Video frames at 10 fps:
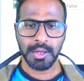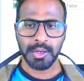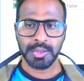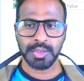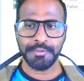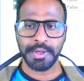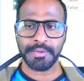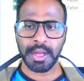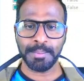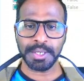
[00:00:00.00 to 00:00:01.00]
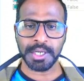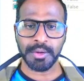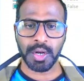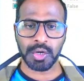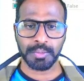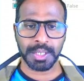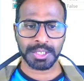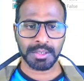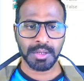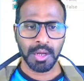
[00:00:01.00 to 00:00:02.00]
so we have completed our
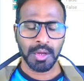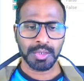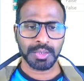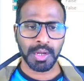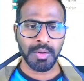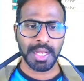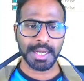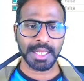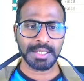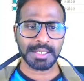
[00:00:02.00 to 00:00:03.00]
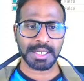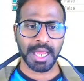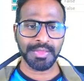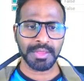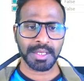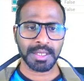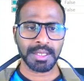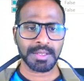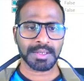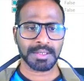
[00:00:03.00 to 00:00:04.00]
automation. So now let us run
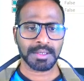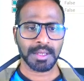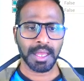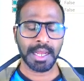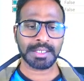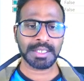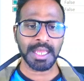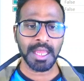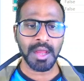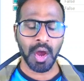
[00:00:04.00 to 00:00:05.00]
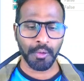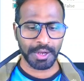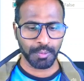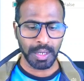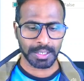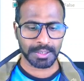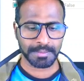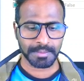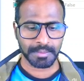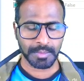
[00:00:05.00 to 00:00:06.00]
this and see how it works.
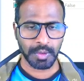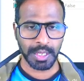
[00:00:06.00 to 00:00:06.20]
Okay,